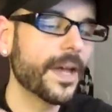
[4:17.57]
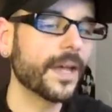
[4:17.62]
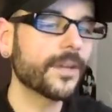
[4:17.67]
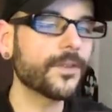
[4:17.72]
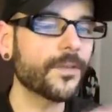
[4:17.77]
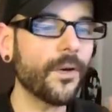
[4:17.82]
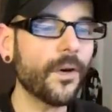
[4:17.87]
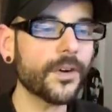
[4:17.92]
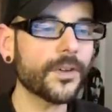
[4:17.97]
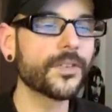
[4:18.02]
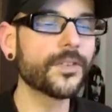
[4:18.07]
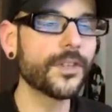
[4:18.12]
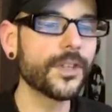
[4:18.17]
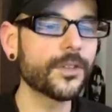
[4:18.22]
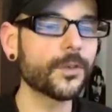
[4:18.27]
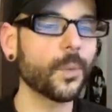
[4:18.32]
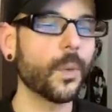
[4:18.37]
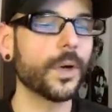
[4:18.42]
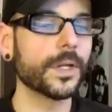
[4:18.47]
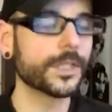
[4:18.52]
As far as
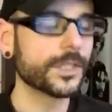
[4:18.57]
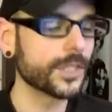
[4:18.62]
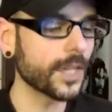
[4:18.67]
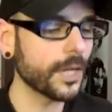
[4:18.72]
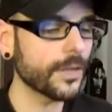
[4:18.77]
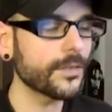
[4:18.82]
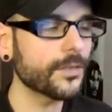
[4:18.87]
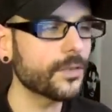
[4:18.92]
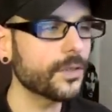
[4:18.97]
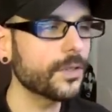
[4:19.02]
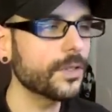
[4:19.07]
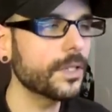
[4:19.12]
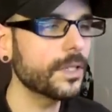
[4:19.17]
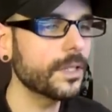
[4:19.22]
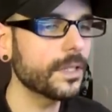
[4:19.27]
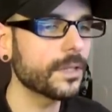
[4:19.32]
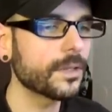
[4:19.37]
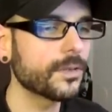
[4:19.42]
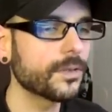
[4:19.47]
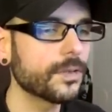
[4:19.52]
this one, does
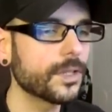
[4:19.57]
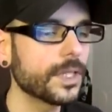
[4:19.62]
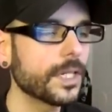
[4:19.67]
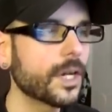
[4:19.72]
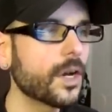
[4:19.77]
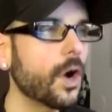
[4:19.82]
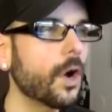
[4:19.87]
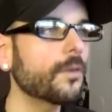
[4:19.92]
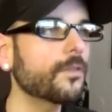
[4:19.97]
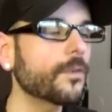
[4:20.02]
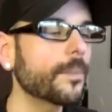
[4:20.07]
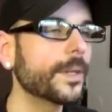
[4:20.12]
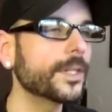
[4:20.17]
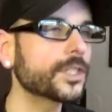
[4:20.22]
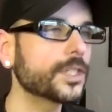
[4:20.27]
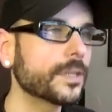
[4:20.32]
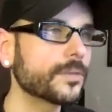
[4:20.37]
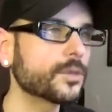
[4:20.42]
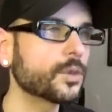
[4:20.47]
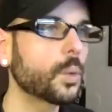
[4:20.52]
the, the
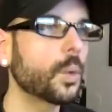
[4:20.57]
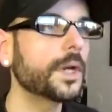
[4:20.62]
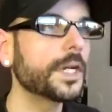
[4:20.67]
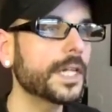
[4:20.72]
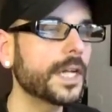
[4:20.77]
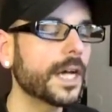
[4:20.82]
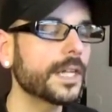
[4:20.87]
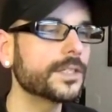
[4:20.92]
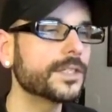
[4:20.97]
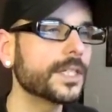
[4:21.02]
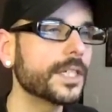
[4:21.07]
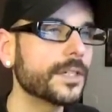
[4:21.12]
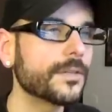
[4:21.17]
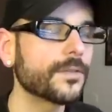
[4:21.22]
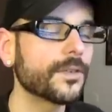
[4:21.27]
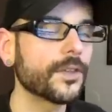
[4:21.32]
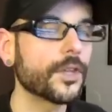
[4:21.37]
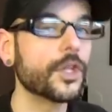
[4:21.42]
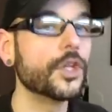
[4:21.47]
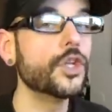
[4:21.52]
confirmation of 2019
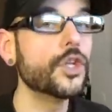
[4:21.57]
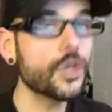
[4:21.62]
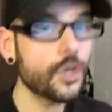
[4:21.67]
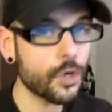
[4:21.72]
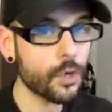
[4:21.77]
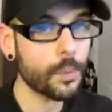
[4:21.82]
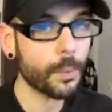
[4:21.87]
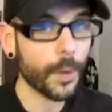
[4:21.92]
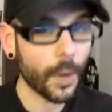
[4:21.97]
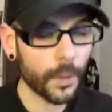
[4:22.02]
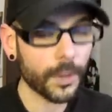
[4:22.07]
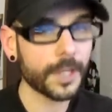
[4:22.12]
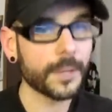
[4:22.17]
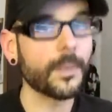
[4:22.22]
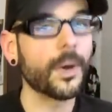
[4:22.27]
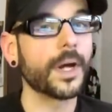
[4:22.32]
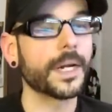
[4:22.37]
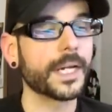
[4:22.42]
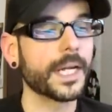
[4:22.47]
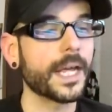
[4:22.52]
for the new
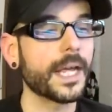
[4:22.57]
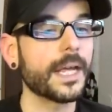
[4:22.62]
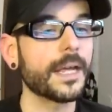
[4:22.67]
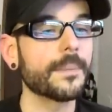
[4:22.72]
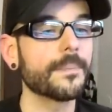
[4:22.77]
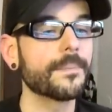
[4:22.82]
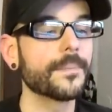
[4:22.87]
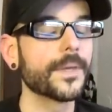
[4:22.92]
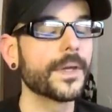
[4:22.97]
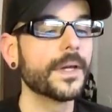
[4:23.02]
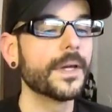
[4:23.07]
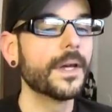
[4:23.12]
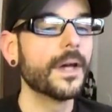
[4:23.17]
Pokemon game